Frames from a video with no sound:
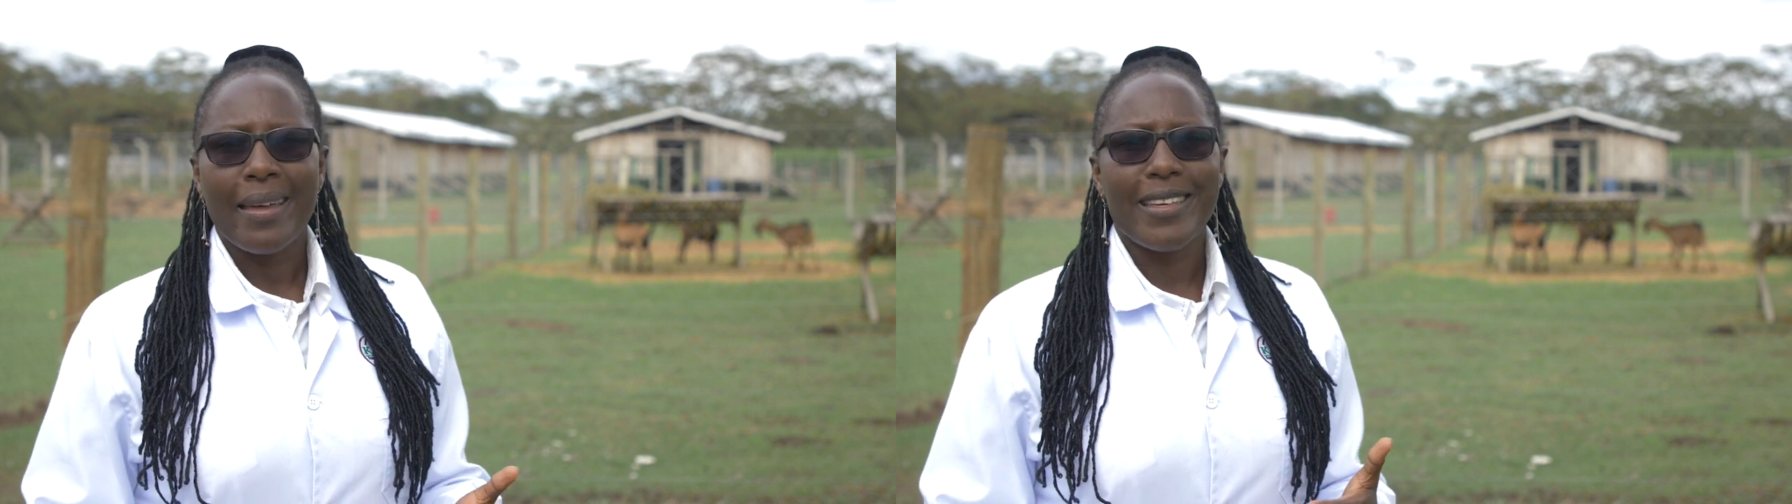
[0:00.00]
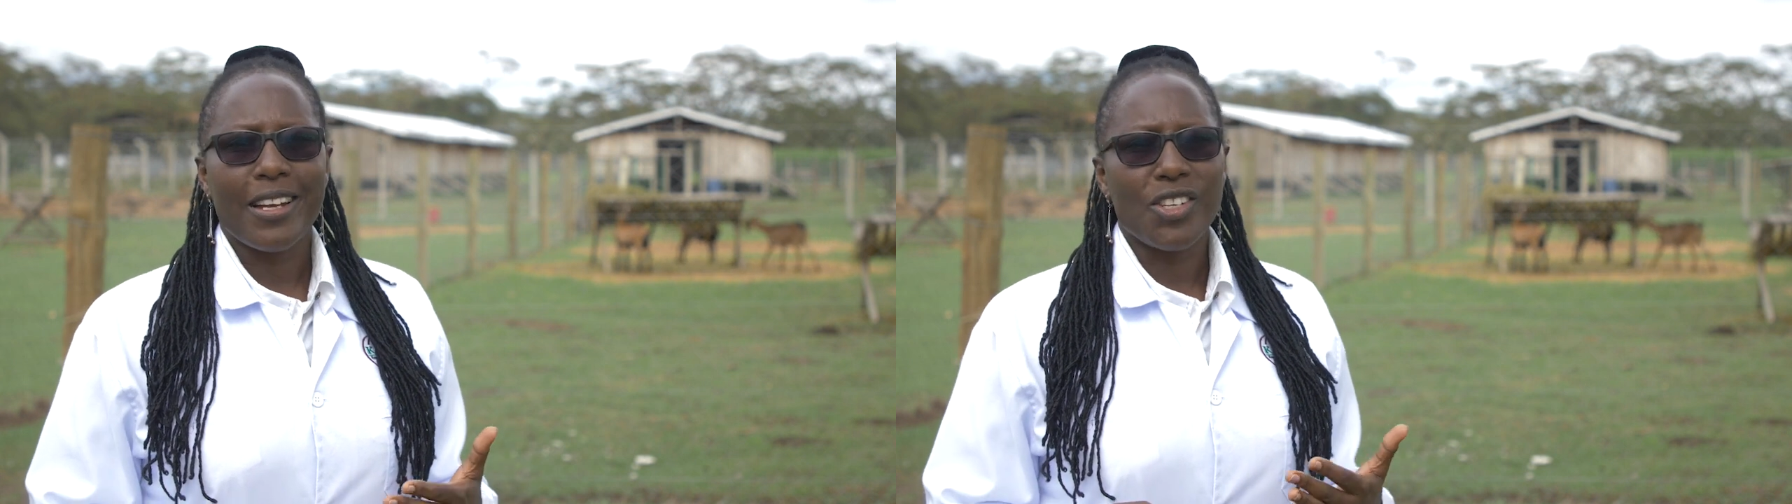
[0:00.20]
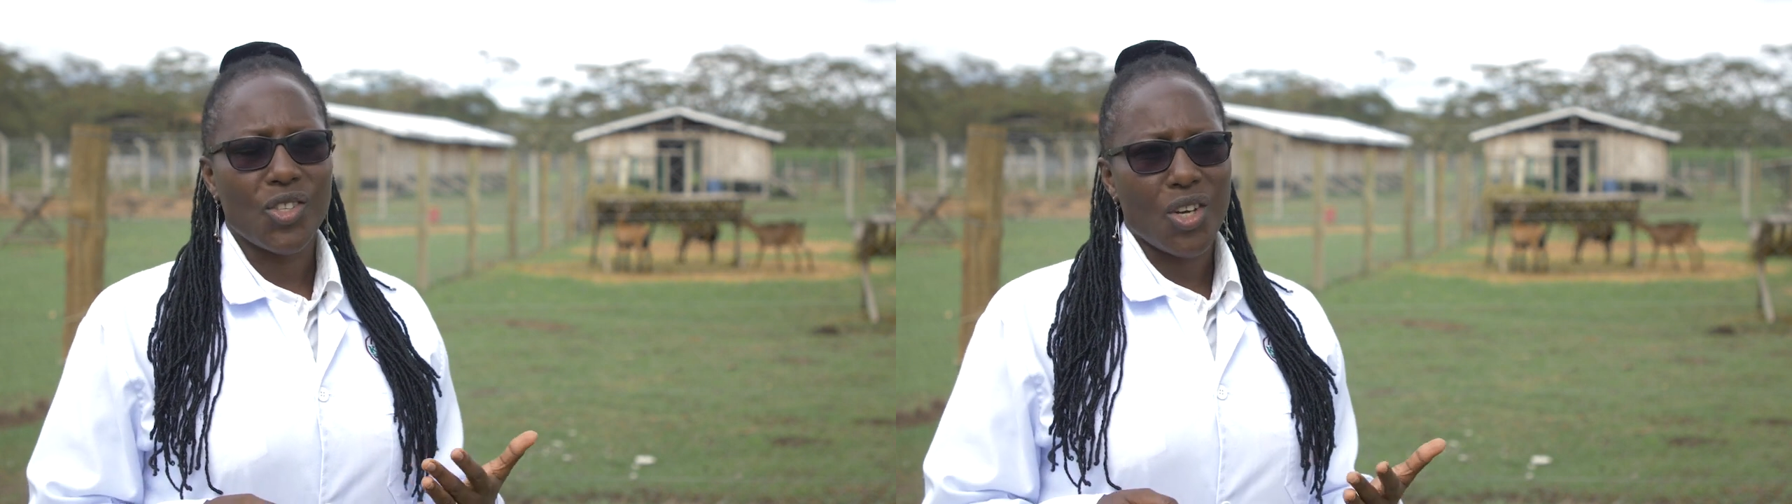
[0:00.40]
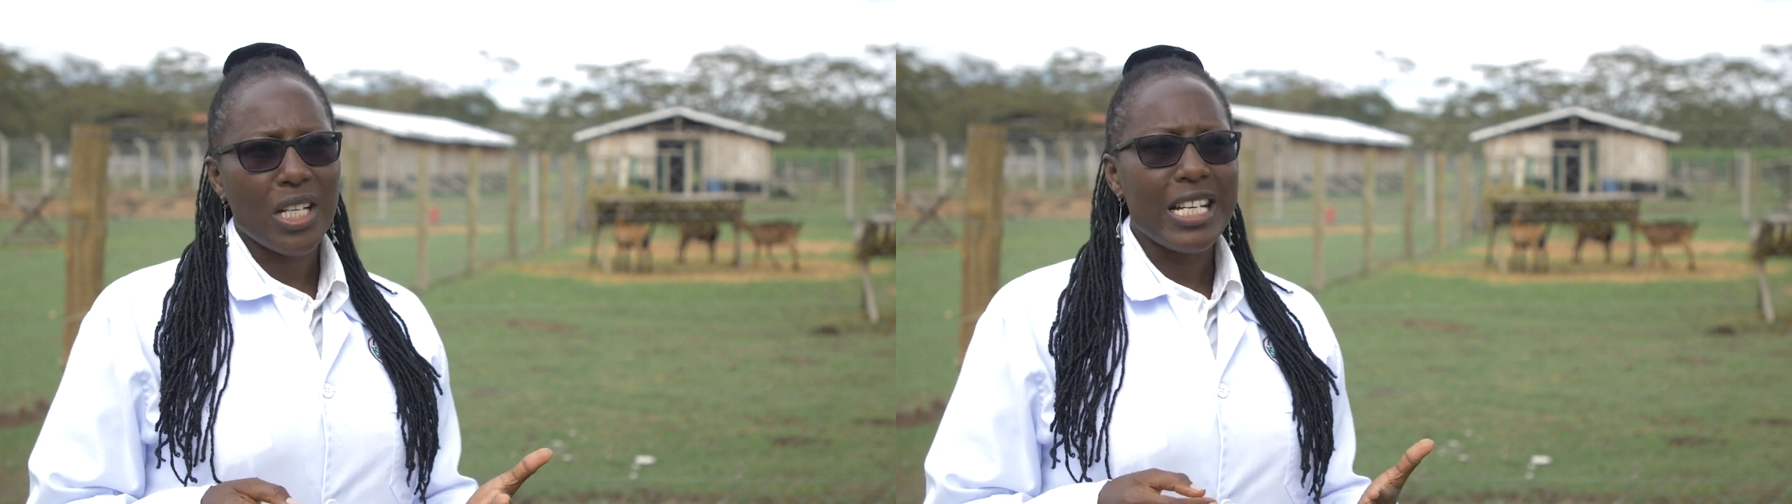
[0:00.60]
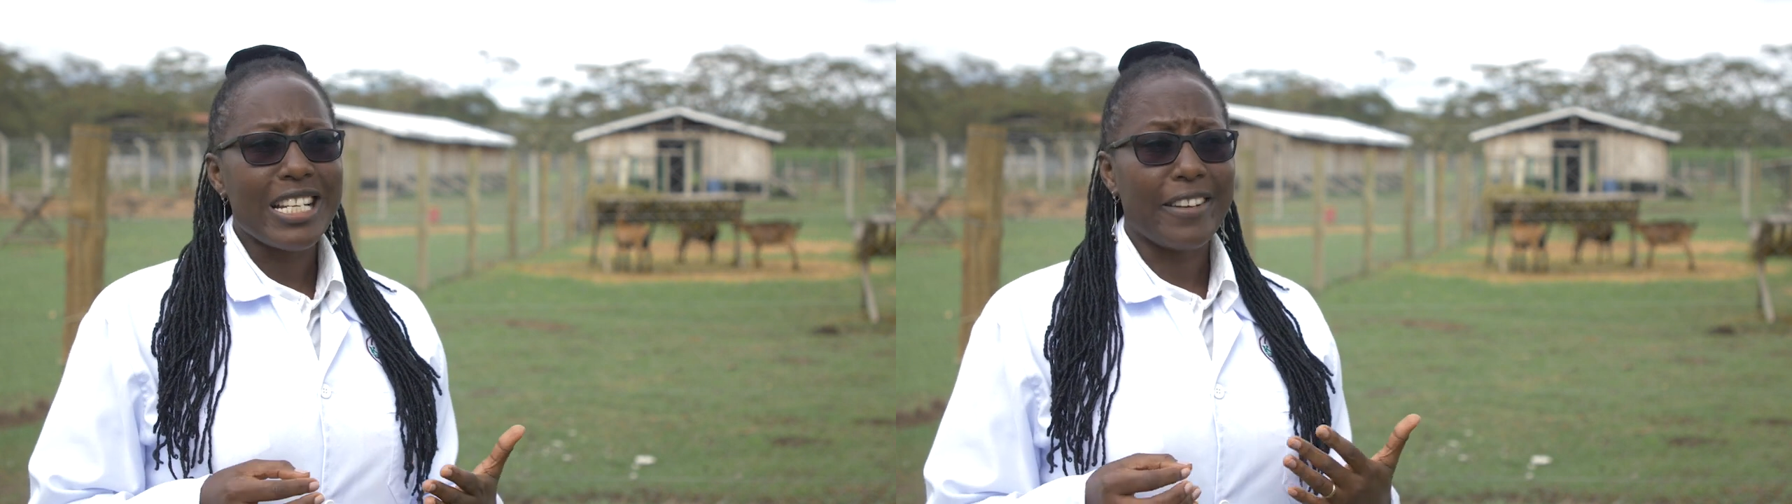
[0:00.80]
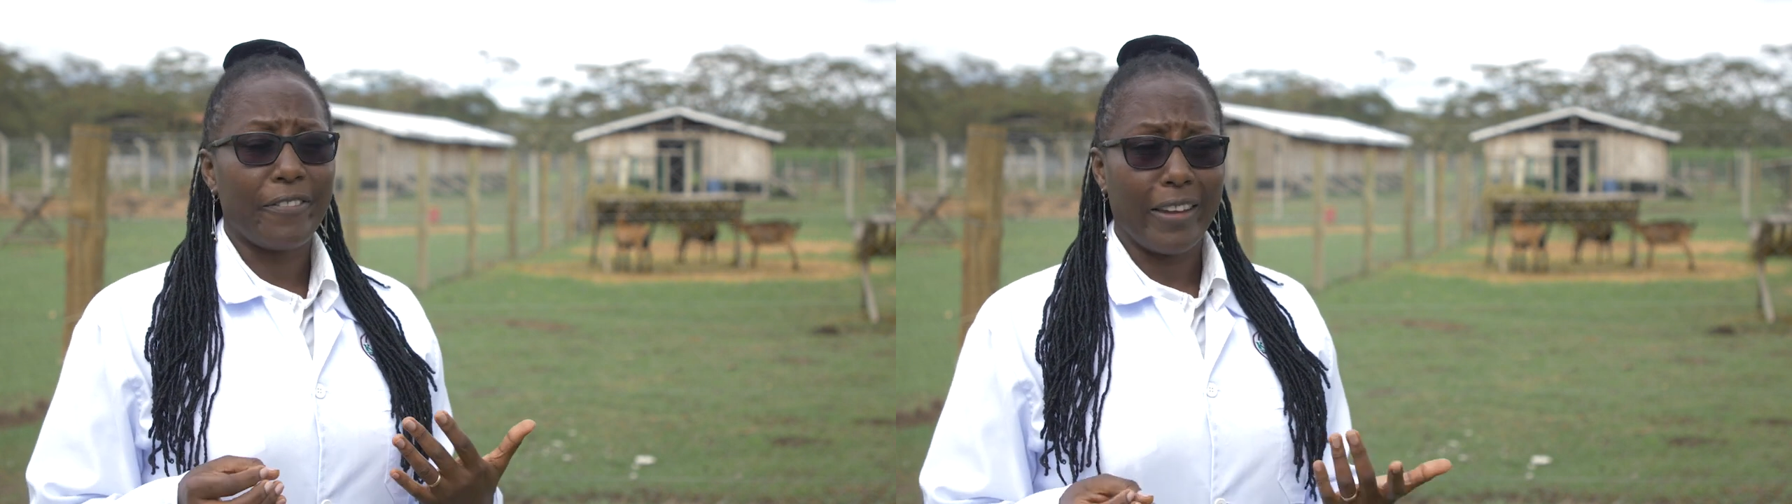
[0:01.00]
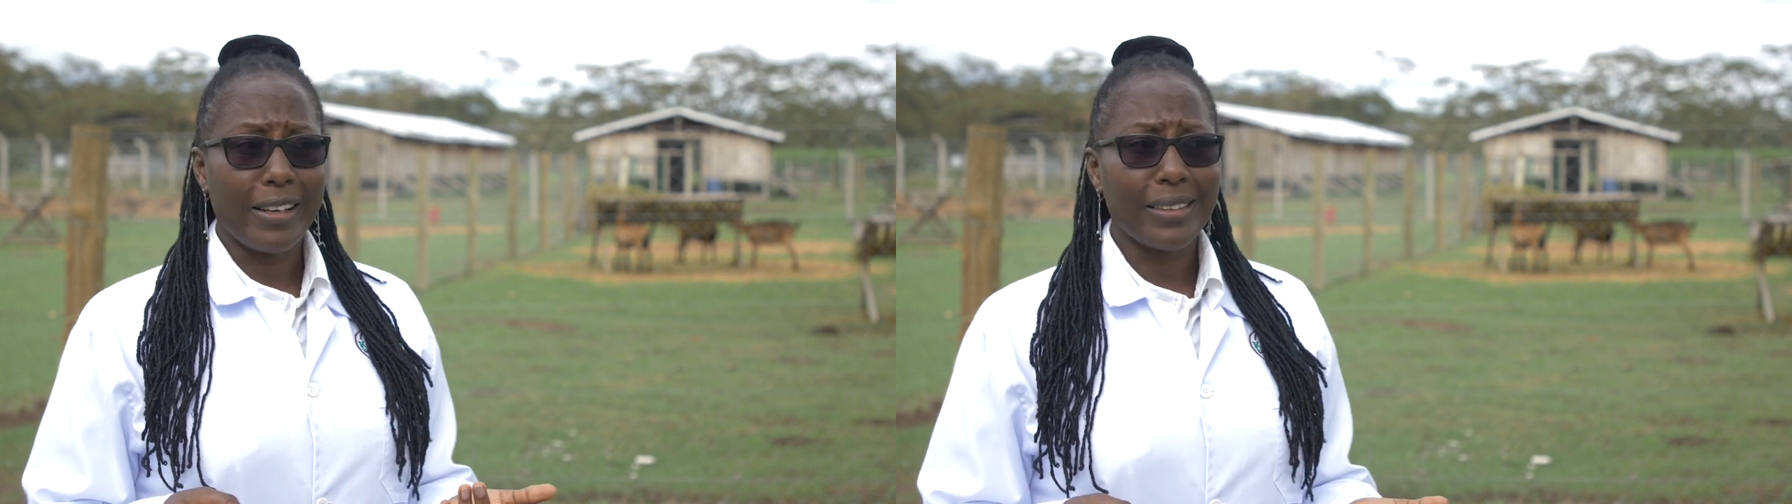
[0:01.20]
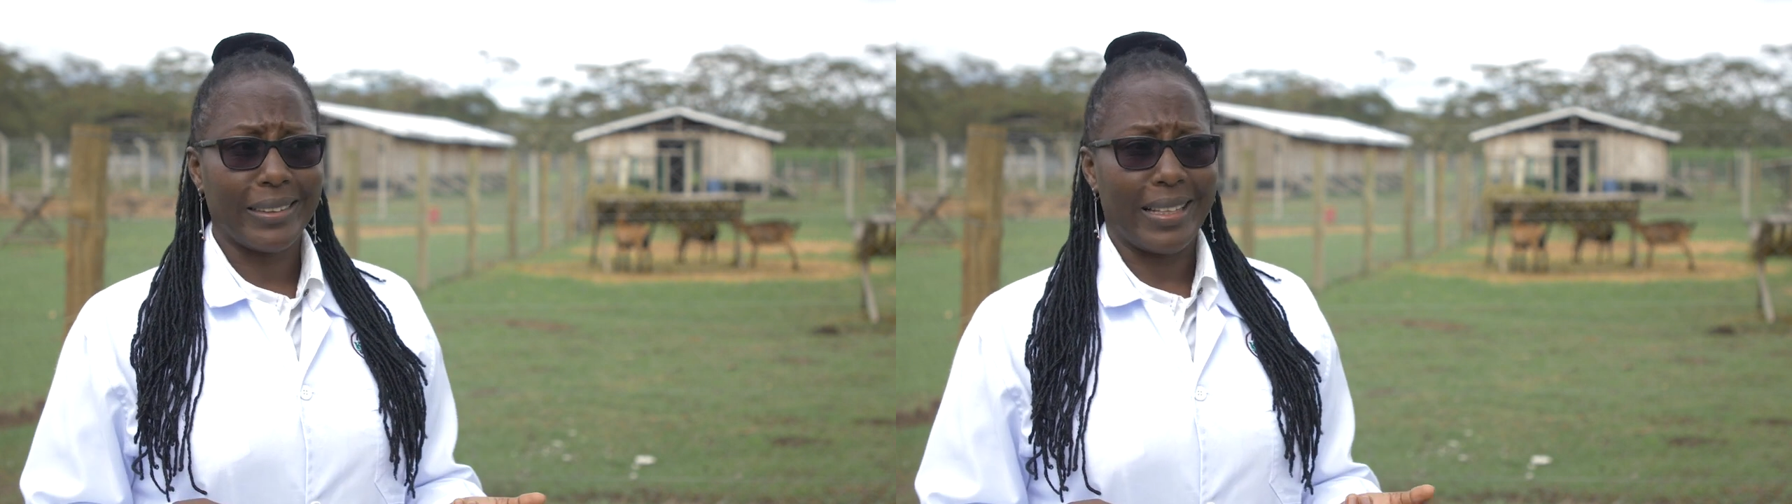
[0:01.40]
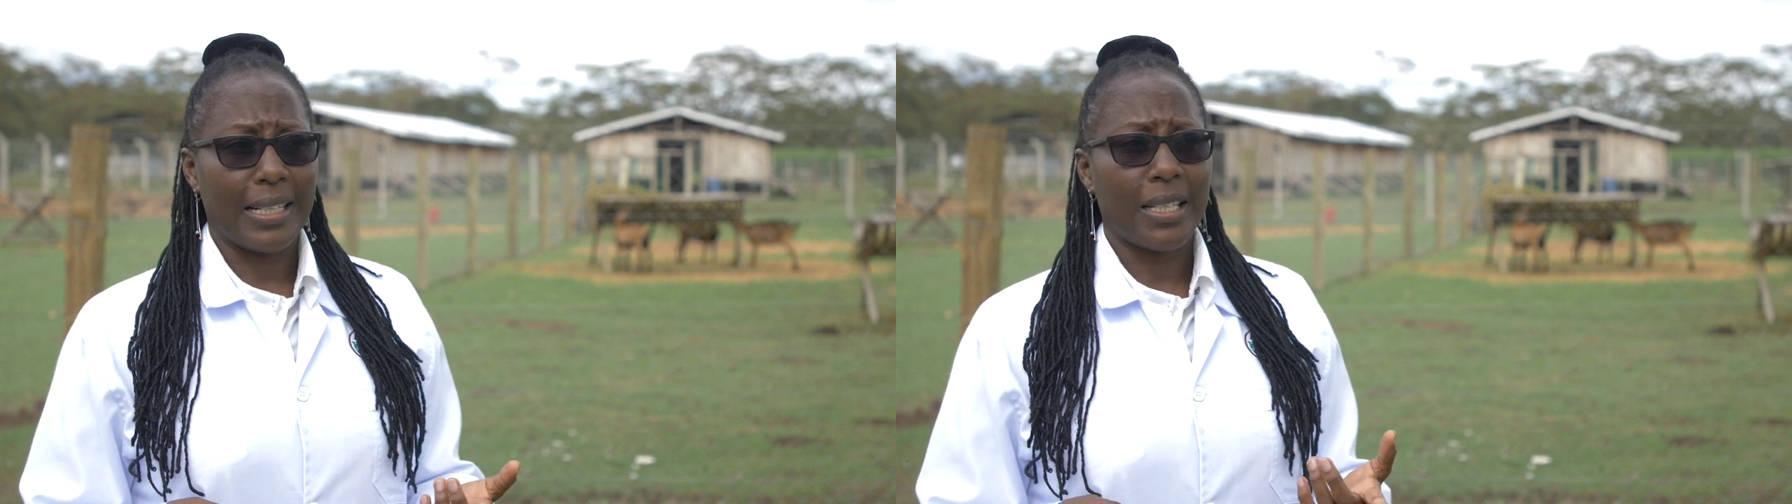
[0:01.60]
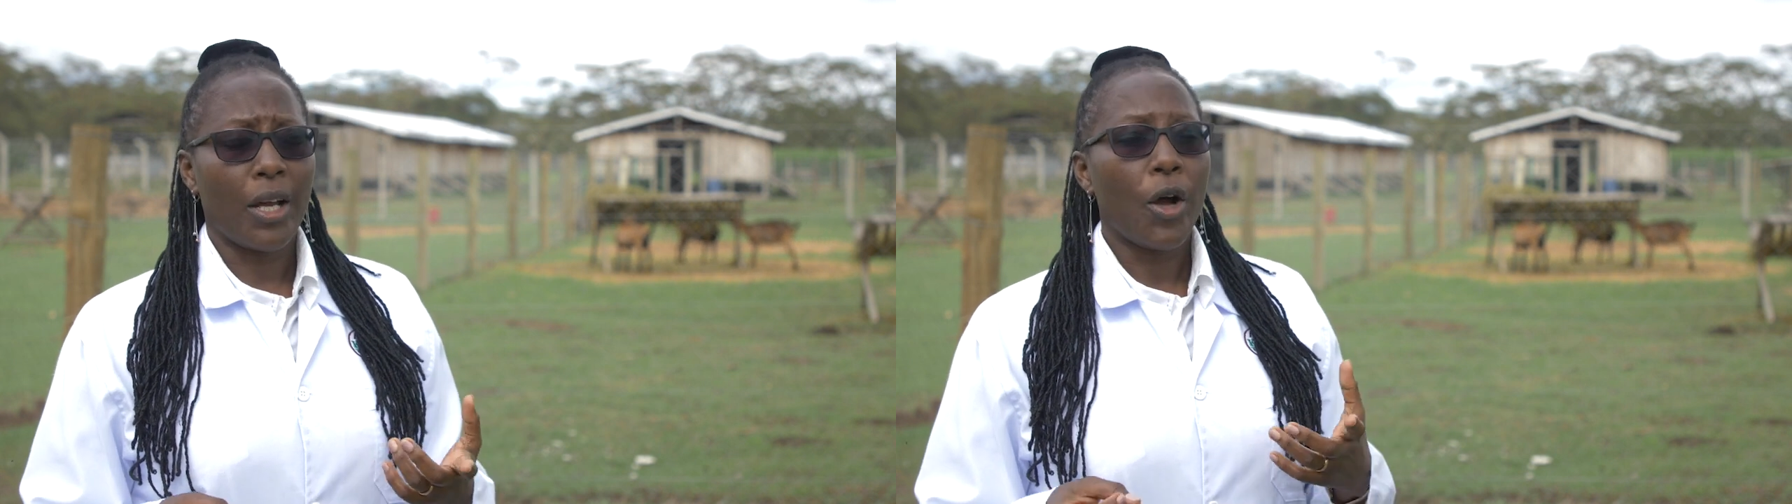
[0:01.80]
the result revealed that